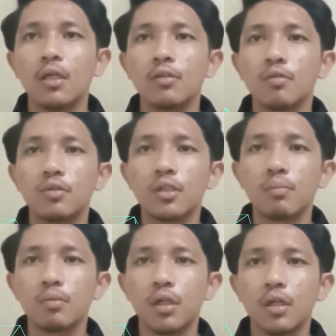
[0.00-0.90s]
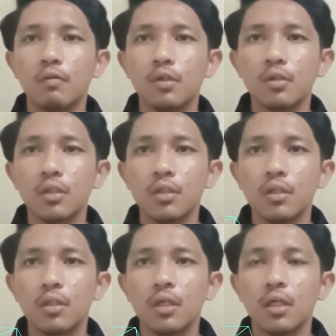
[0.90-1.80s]
using
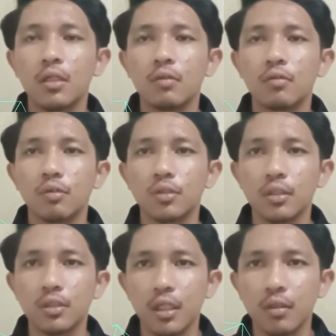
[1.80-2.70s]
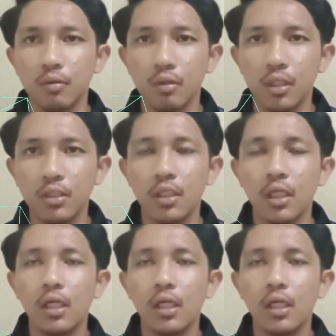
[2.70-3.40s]
behavioral and social science knowledge.